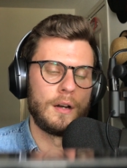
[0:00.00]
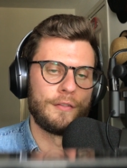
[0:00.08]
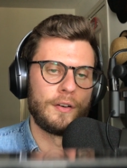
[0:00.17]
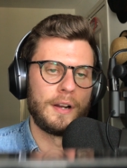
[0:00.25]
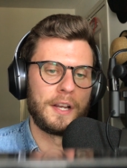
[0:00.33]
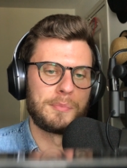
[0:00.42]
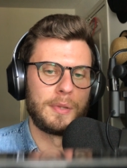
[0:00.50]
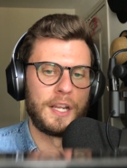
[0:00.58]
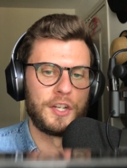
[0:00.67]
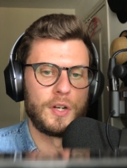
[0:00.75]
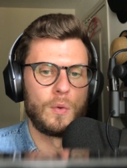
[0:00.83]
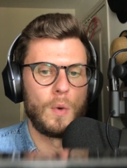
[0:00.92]
an
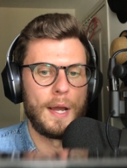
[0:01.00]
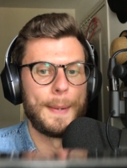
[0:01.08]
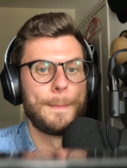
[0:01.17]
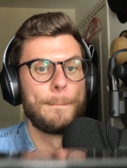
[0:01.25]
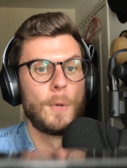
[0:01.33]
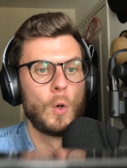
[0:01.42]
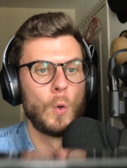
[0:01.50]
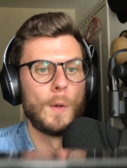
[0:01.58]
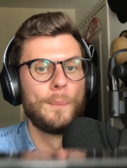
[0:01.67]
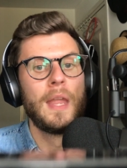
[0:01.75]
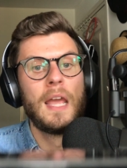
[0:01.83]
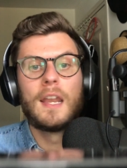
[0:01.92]
explanation why. Cool.
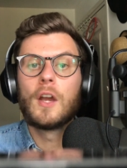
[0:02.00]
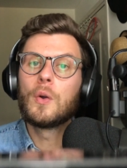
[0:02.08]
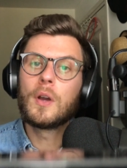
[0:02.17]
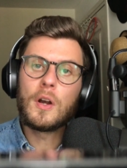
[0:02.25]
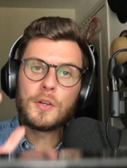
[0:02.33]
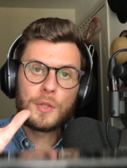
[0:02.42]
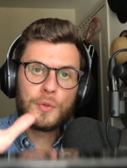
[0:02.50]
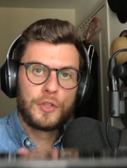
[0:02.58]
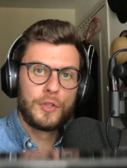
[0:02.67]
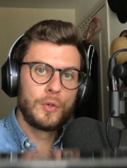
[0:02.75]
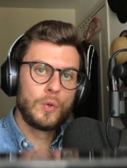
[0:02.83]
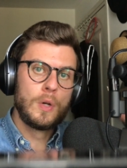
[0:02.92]
Now you can also
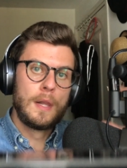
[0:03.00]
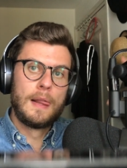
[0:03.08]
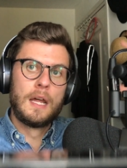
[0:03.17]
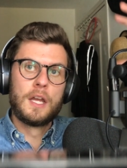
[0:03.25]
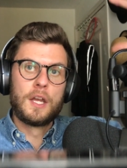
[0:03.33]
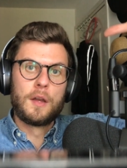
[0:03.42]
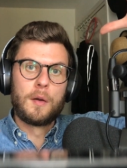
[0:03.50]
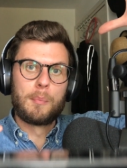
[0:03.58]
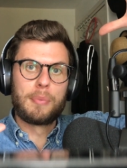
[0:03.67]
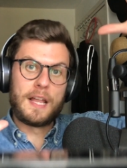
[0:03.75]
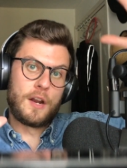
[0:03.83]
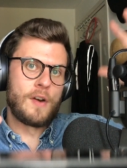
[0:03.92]

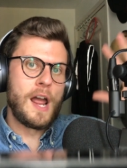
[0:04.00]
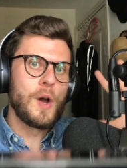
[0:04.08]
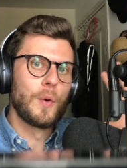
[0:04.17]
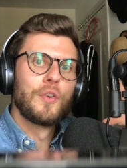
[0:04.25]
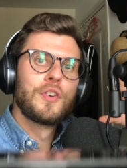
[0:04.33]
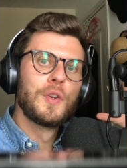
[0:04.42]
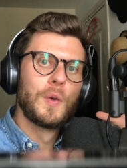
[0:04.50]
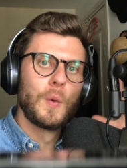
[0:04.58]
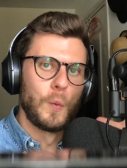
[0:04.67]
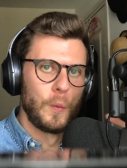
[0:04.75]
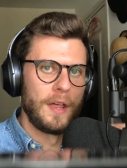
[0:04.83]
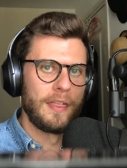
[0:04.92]
play around
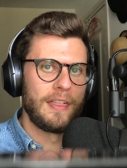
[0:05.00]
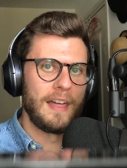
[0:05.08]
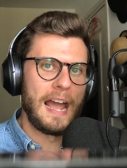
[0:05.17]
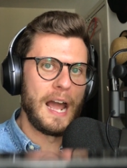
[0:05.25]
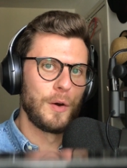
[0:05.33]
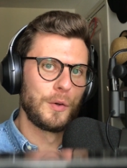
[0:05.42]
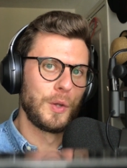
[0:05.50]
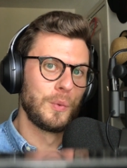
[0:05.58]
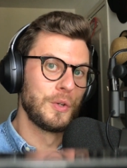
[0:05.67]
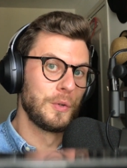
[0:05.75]
with how you do your